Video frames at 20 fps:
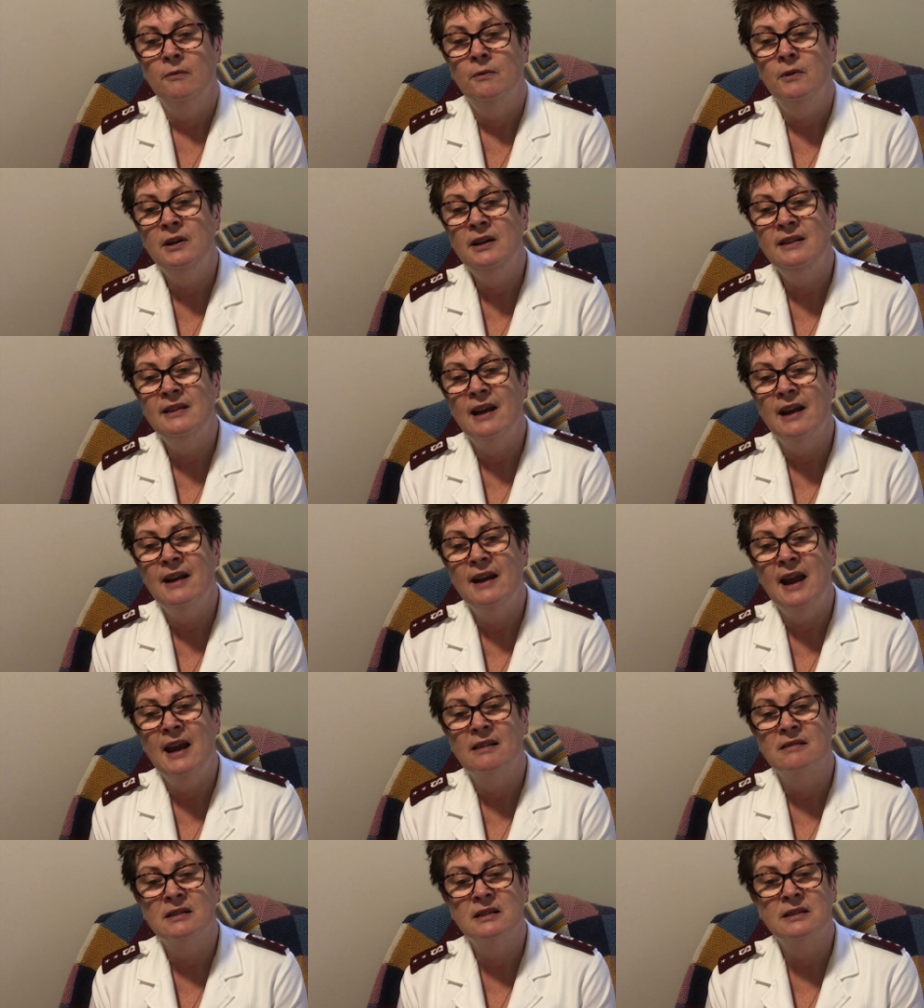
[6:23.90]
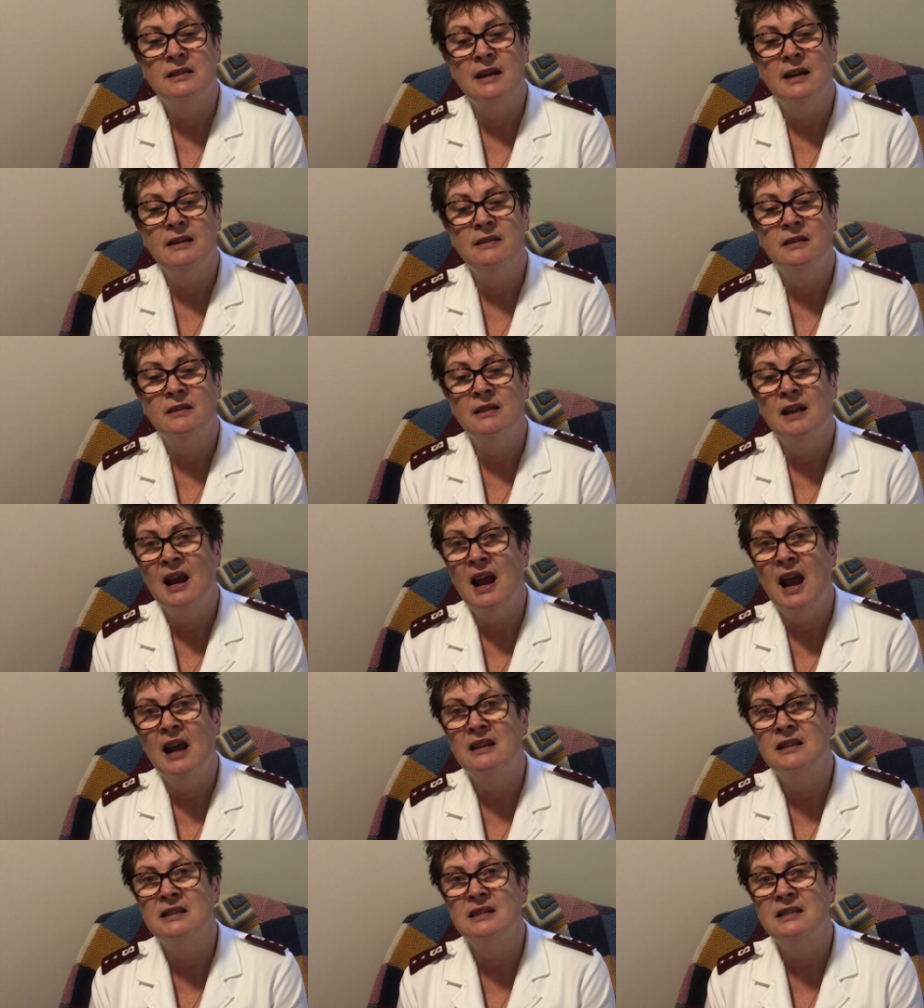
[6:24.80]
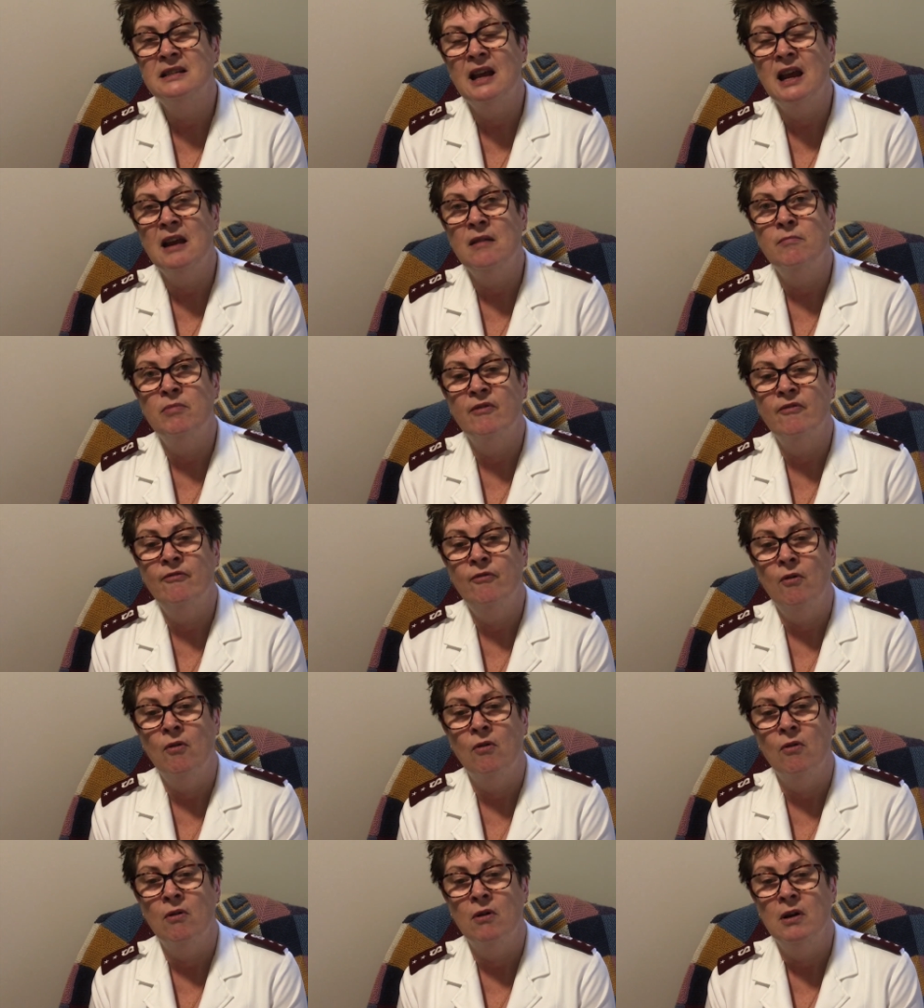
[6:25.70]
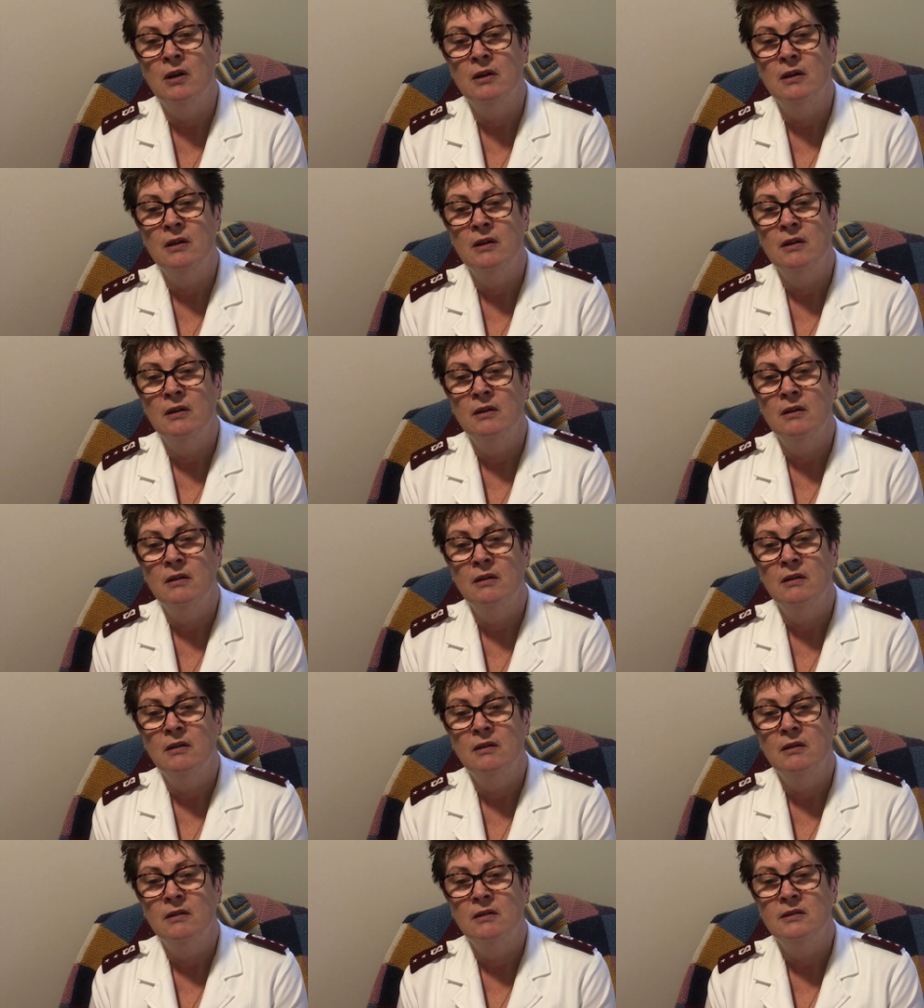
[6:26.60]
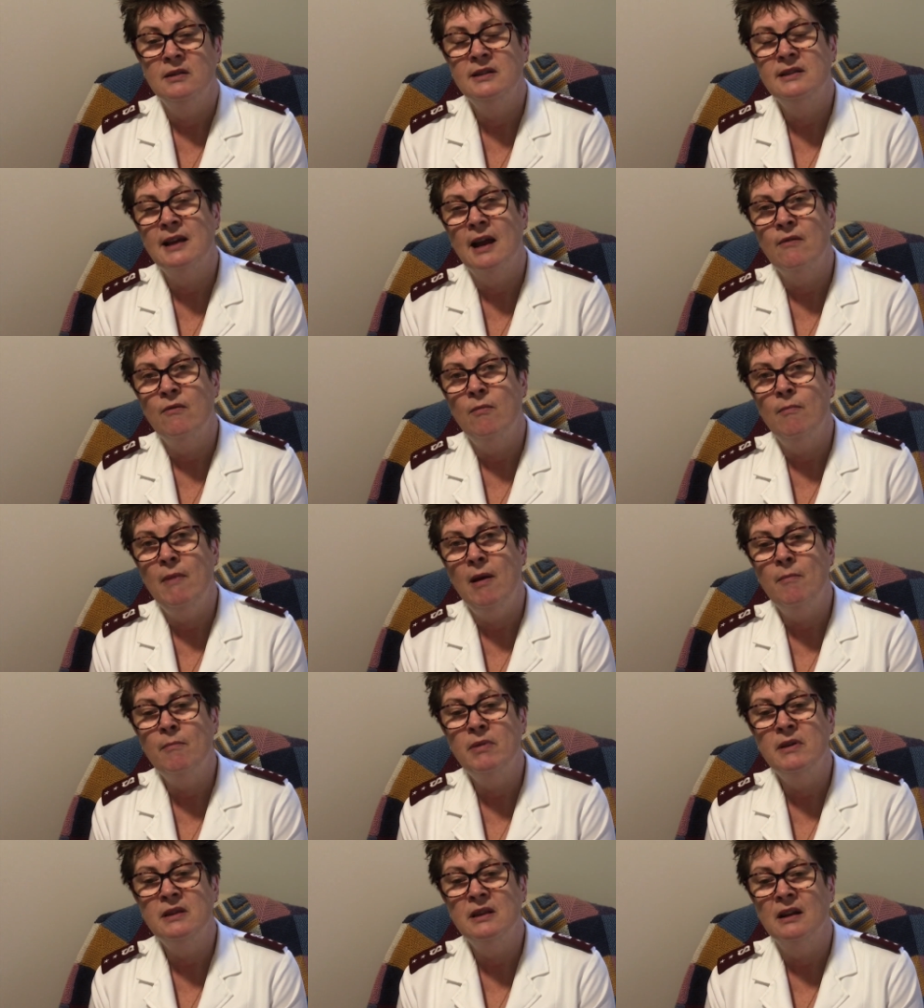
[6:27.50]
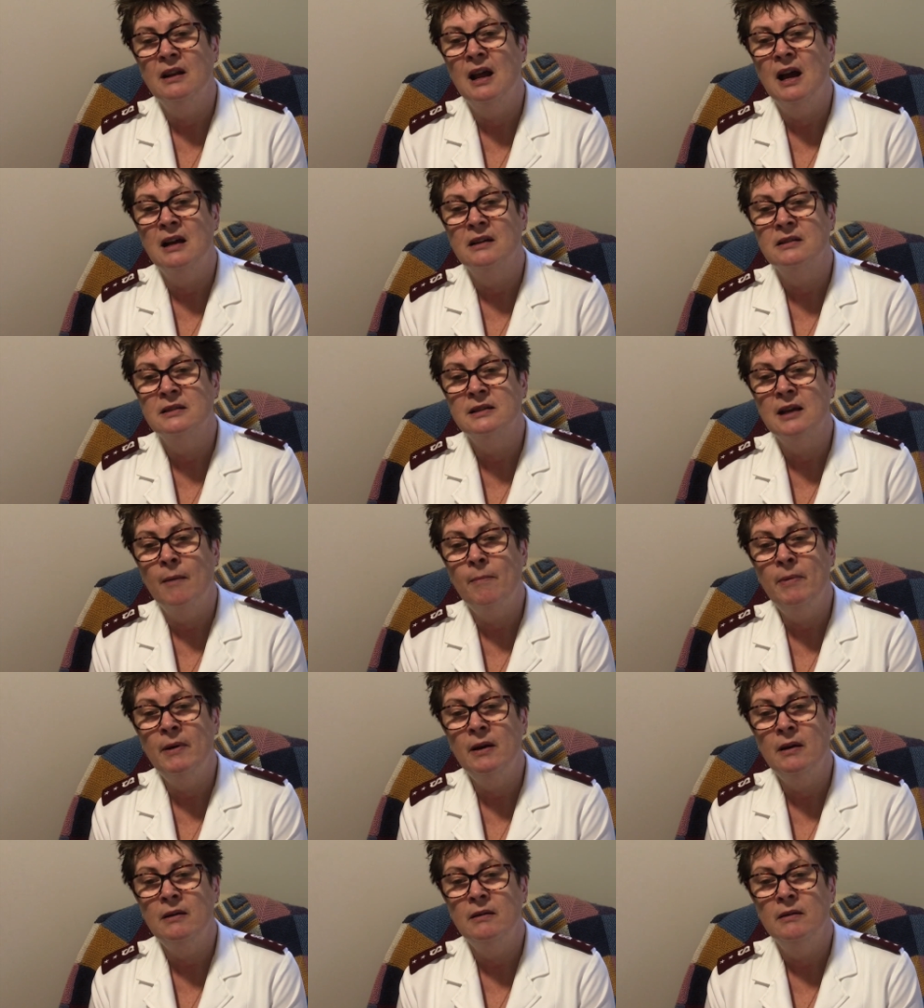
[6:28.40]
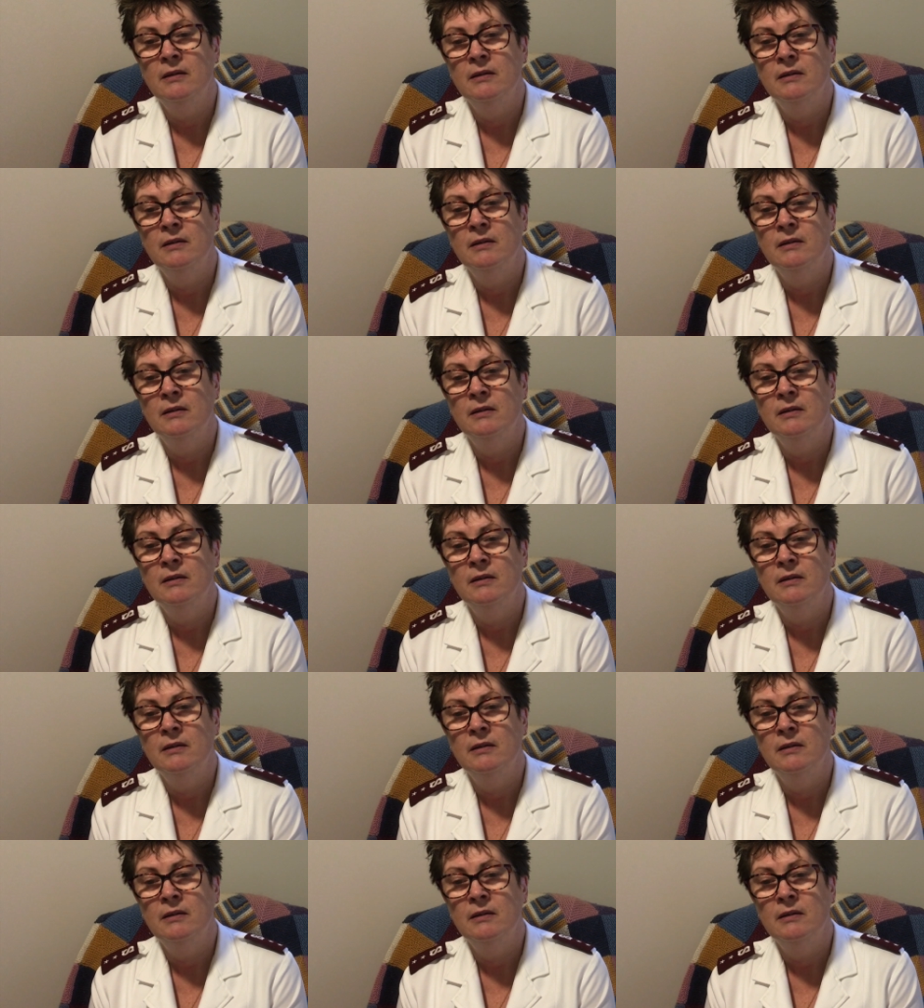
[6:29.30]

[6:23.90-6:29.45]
What did they now see that they hadn't seen before? Did they remember the Last Supper?